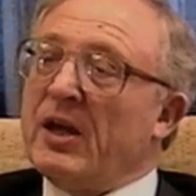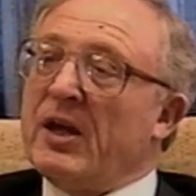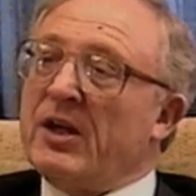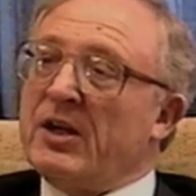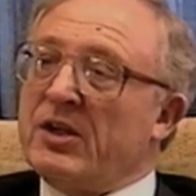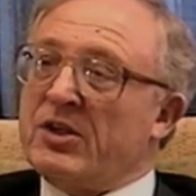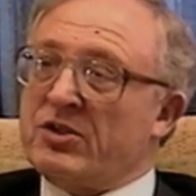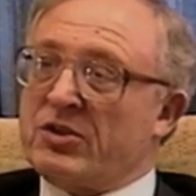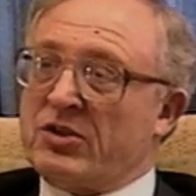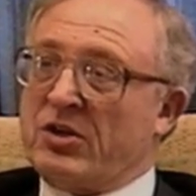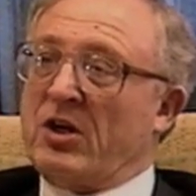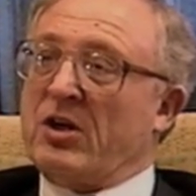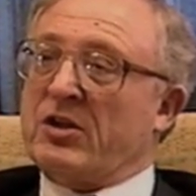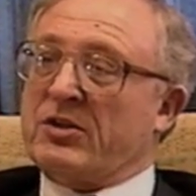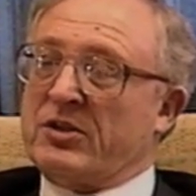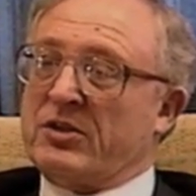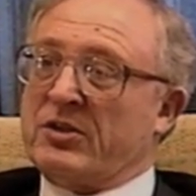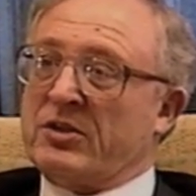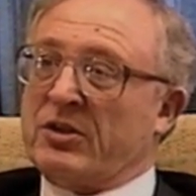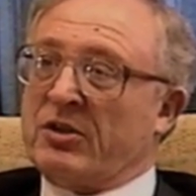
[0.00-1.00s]
he
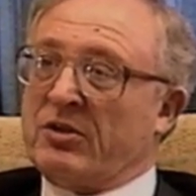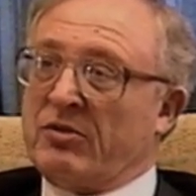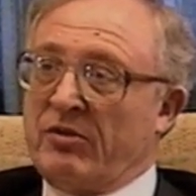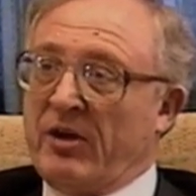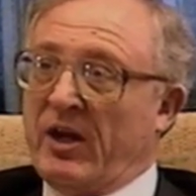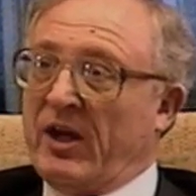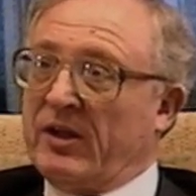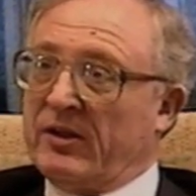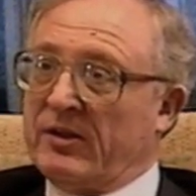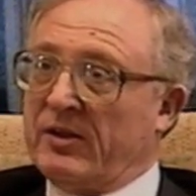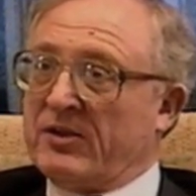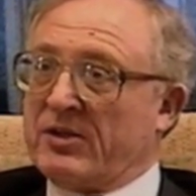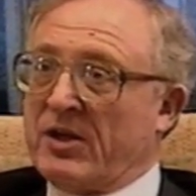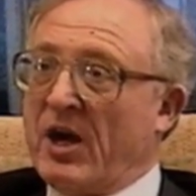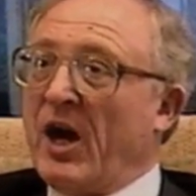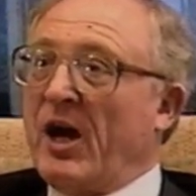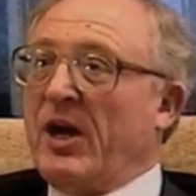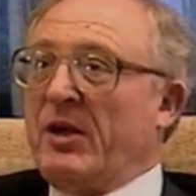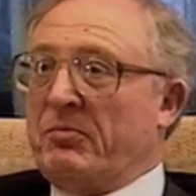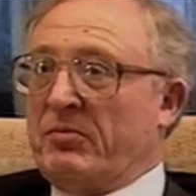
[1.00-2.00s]
started to create this
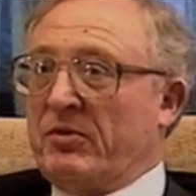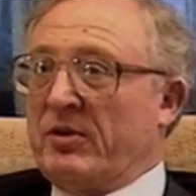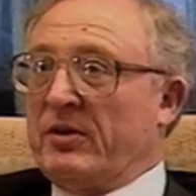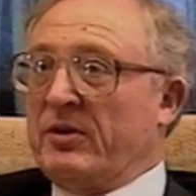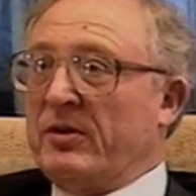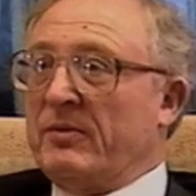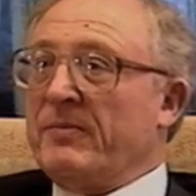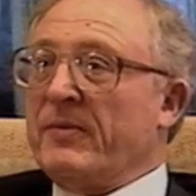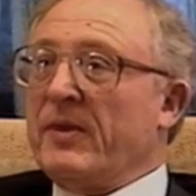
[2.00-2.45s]
hybrid.